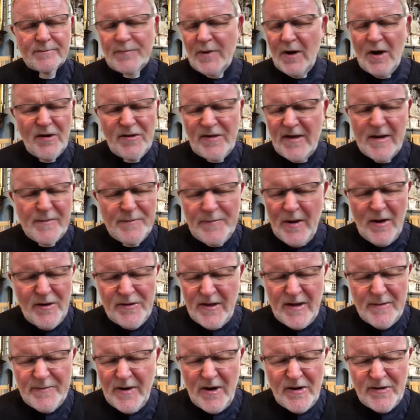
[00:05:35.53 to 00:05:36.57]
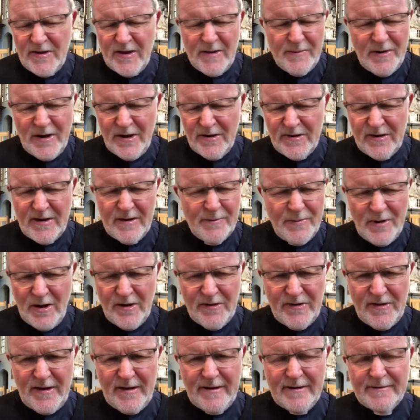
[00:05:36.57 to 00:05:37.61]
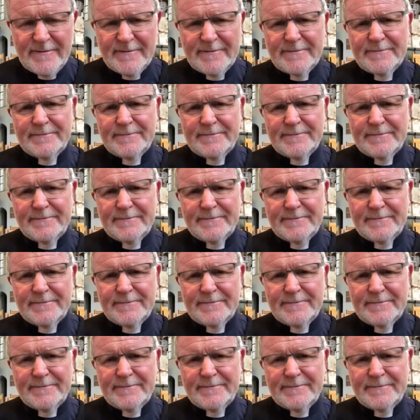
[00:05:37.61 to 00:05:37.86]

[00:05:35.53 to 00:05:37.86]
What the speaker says: bother, bother, bother, bother, bother.